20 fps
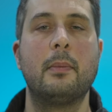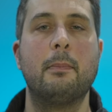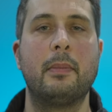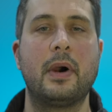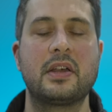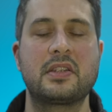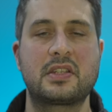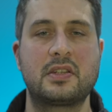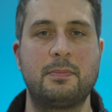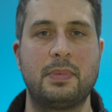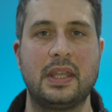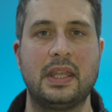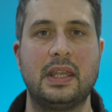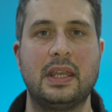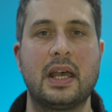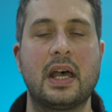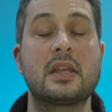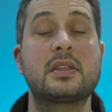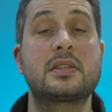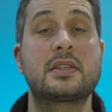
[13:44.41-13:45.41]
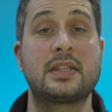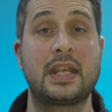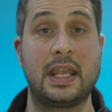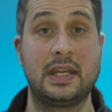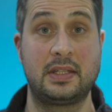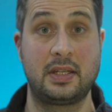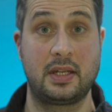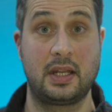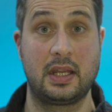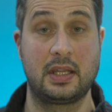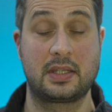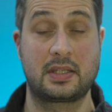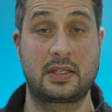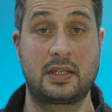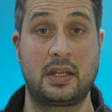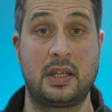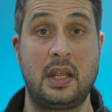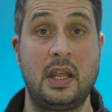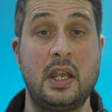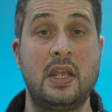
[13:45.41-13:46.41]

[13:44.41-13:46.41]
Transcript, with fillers: must be a Satanist.